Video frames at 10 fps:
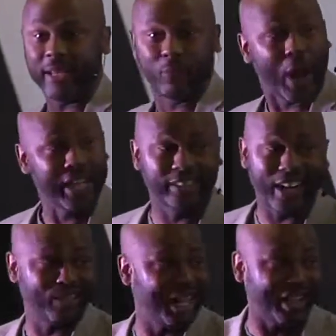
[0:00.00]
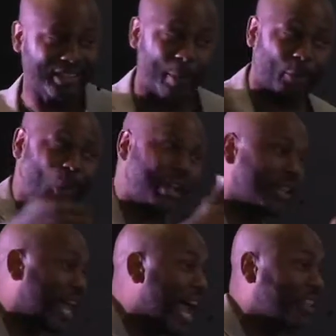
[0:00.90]
and right there, uh, coming around the
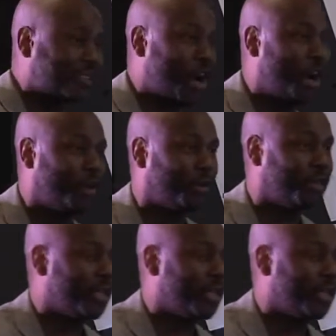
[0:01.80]
last turn,